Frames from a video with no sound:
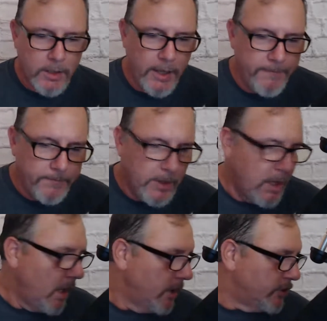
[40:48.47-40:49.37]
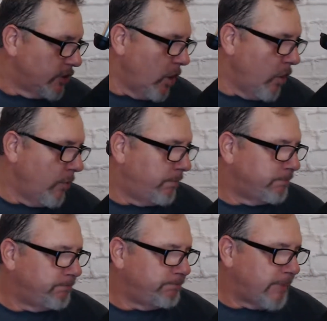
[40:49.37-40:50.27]
Okay, so
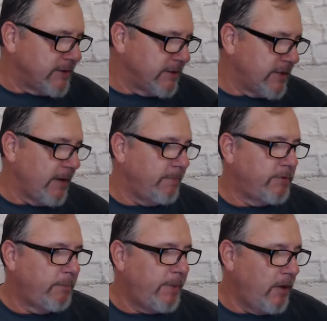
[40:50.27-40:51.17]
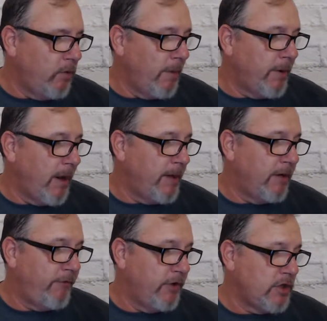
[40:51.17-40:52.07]
as I said, so Pinot Noir. But I
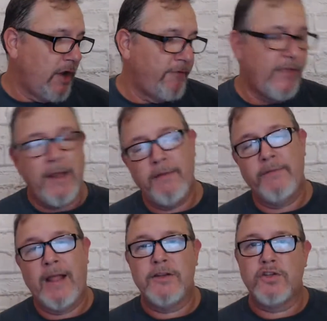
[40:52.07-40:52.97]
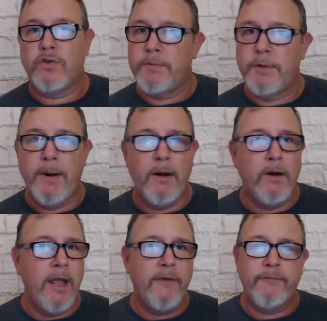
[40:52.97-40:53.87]
mean, first off, that descriptor
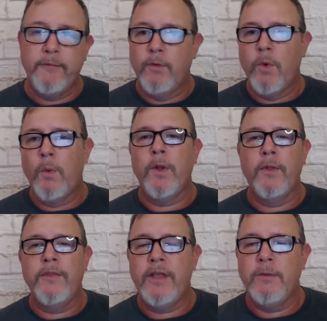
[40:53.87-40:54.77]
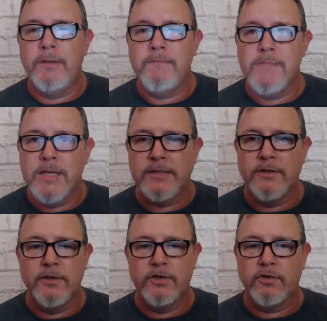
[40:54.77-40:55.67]
paragraph. Well, the only thing we missed
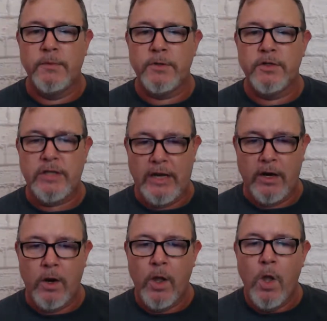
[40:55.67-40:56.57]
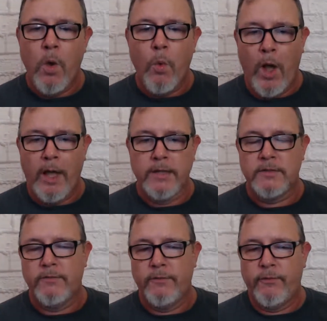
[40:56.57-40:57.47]
in the descriptors there
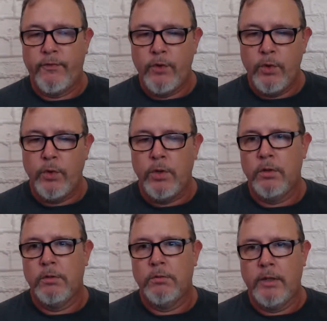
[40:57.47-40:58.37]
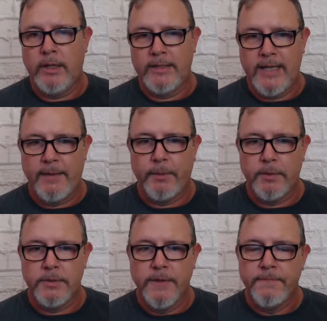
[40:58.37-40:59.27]
was food
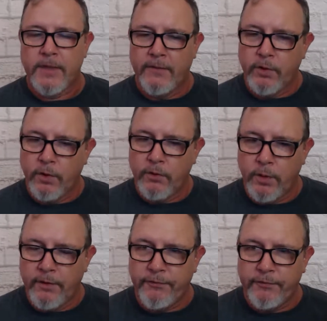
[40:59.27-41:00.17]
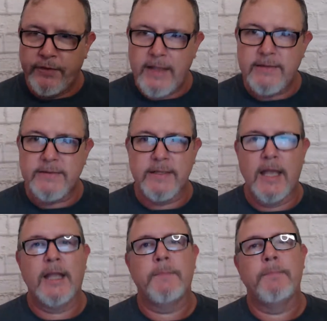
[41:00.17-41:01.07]
examples. You told us what it tastes
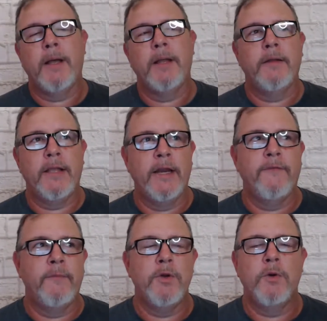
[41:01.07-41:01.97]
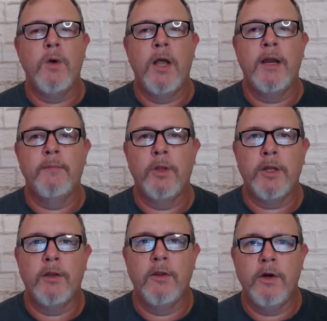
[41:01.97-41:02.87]
like, but again, if I'm new to wine, I'm
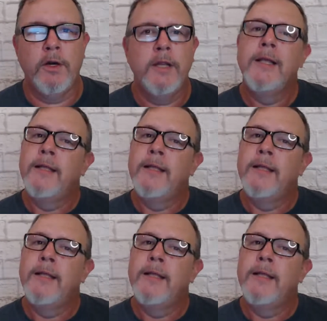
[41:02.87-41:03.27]
looking to learn.